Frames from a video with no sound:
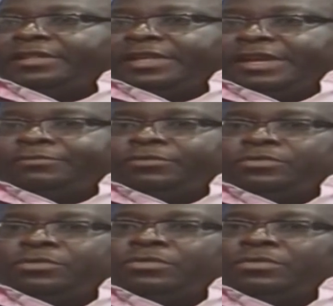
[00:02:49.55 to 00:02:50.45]
they have to
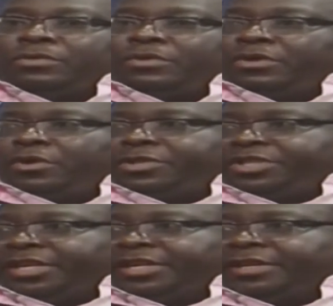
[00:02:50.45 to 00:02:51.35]
do load
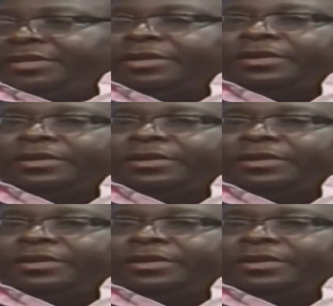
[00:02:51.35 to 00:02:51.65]
shedding